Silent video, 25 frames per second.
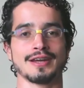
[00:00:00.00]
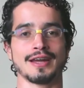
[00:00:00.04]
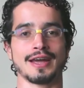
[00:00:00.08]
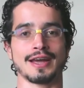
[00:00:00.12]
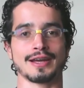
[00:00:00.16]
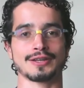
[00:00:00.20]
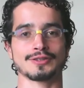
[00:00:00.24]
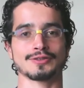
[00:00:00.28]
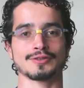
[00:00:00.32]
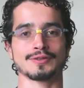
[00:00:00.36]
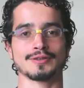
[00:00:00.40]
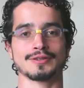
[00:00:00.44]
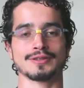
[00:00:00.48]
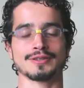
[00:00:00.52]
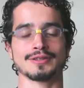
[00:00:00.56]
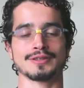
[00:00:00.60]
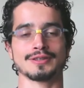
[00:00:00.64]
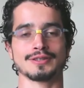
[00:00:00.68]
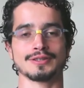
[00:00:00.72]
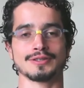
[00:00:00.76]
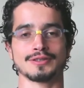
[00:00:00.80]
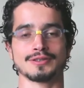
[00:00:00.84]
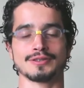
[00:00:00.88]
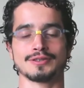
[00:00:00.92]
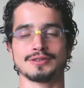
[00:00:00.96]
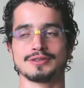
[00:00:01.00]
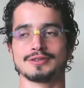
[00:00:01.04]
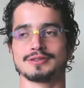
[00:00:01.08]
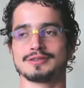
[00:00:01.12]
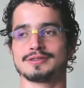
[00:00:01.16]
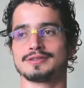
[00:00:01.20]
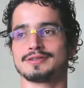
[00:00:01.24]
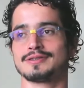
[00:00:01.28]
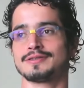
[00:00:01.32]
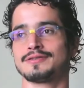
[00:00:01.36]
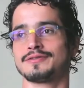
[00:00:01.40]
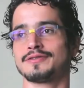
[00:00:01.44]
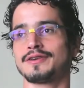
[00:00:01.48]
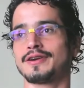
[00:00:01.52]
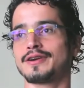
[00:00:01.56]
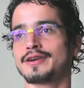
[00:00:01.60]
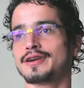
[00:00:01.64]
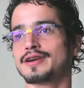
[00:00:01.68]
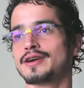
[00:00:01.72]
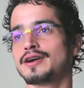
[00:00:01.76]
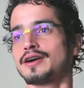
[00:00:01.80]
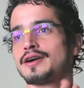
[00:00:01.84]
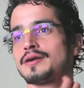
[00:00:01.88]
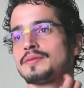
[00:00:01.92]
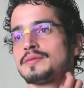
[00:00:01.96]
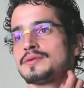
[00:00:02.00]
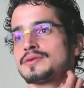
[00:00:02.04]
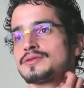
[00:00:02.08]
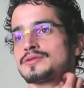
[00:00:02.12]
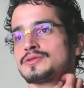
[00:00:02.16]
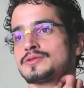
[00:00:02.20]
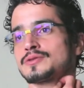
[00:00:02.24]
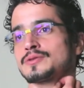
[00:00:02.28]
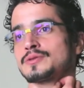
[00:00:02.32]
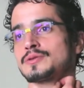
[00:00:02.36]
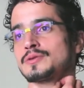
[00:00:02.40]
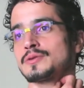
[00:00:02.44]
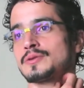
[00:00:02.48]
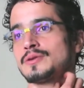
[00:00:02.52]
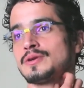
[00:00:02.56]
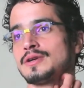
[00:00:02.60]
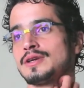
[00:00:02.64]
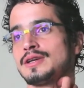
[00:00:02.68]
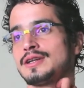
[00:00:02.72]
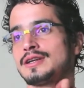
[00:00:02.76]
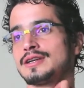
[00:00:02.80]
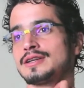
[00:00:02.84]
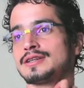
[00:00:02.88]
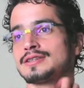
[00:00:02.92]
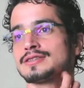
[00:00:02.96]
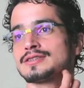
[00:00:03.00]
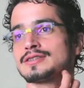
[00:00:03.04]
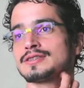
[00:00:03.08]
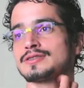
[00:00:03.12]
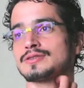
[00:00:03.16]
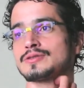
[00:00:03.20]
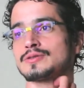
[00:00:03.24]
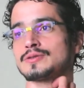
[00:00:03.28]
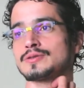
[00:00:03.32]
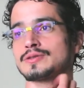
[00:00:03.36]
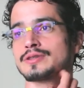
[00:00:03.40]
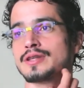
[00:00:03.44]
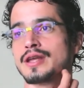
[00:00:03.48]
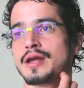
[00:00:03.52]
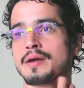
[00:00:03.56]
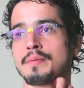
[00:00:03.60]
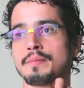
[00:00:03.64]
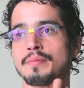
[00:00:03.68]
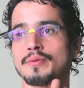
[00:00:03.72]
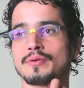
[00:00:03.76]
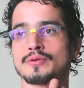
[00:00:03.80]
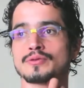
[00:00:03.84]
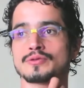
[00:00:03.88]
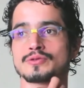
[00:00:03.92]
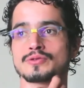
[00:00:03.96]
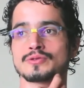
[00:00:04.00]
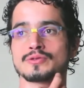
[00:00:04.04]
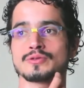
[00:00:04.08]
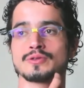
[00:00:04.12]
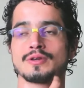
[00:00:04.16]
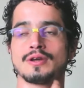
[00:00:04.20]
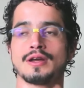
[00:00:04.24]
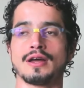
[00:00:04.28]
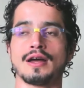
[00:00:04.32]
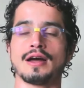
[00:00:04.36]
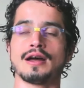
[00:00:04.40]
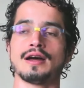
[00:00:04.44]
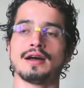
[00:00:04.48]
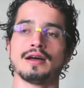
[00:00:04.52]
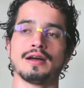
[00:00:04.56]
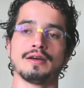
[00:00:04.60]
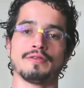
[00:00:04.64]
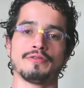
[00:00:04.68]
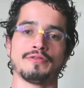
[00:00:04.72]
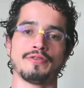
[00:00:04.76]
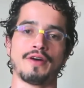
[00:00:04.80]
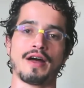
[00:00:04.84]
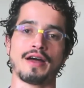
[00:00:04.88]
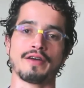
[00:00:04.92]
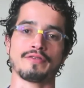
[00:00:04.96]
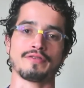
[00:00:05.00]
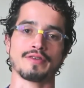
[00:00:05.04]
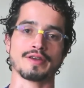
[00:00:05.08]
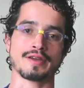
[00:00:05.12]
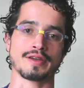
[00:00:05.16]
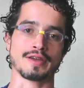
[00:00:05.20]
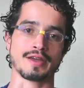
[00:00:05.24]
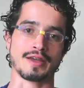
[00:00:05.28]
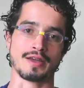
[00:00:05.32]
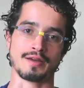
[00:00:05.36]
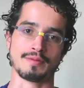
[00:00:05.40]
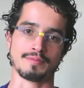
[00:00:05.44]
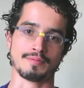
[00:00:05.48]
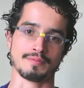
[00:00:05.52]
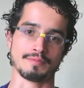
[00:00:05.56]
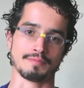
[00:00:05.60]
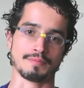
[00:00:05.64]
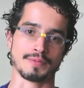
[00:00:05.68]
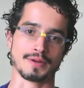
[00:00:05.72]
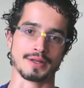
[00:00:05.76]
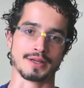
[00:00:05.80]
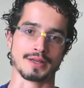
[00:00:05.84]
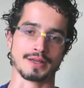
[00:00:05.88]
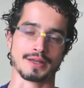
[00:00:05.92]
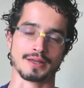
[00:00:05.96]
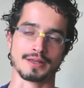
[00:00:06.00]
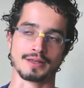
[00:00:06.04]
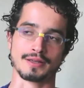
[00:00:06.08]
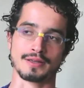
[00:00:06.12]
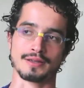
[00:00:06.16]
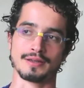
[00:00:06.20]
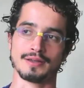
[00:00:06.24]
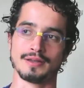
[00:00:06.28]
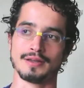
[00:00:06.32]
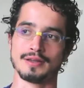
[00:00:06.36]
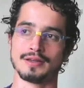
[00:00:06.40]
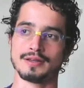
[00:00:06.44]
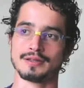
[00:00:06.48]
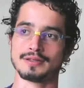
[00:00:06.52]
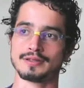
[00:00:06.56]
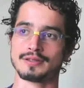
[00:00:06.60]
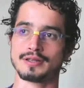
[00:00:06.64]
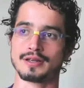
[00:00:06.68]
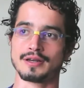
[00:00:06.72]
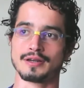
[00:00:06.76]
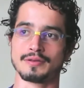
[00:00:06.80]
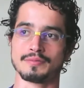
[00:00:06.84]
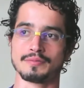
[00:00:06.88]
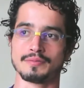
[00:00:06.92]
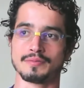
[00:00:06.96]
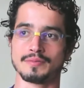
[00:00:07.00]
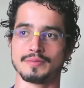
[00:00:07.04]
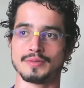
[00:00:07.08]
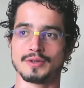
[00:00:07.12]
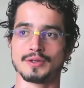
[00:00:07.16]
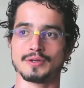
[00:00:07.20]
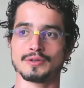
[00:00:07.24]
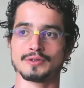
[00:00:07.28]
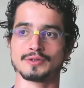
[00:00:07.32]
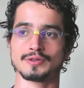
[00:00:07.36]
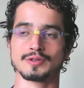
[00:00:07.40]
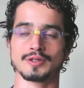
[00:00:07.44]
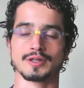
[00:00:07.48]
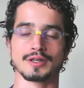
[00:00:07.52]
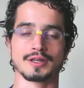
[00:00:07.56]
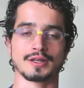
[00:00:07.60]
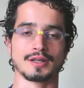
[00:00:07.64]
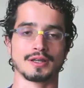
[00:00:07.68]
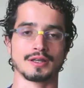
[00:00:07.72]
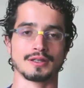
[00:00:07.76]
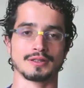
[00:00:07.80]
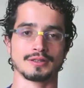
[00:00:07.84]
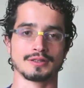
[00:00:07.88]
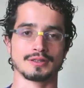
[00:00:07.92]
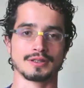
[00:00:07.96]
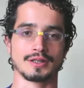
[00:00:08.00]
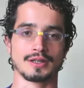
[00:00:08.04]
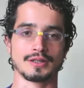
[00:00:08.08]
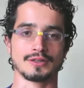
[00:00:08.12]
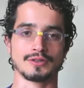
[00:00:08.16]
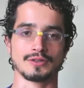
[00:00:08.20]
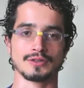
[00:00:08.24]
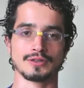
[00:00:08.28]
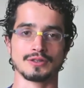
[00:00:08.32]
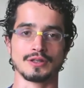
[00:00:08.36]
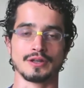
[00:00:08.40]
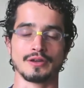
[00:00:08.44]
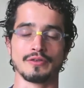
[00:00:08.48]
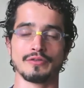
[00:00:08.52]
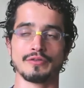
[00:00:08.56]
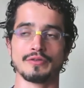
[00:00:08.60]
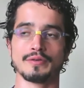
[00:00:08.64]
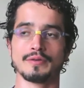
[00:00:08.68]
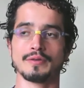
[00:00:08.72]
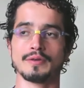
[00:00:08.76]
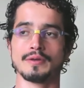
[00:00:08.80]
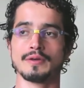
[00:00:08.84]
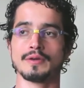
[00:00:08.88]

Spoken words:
Actually, it's very common to listen to temples at 5 a.m. playing their music and this kind of stuff.